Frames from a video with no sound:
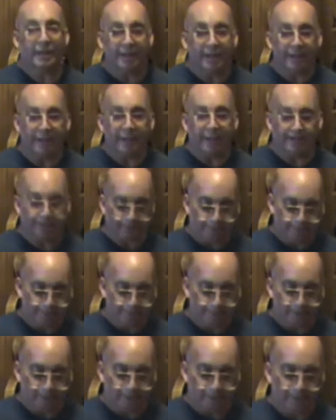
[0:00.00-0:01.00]
and
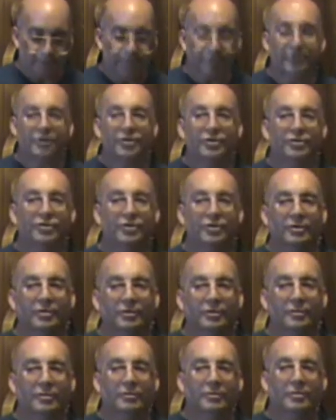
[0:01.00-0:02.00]
a
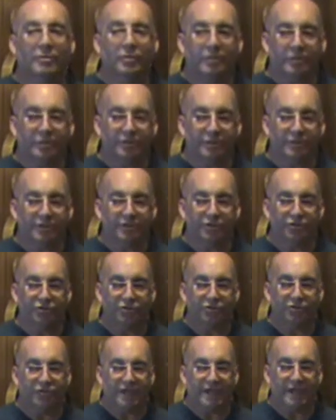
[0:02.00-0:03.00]
traditional 1/4-inch
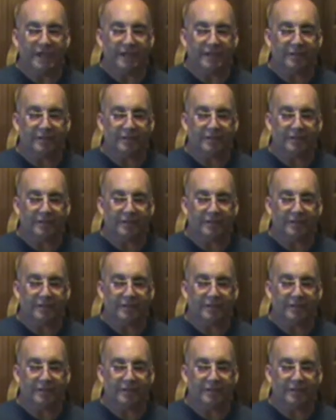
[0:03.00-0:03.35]
jack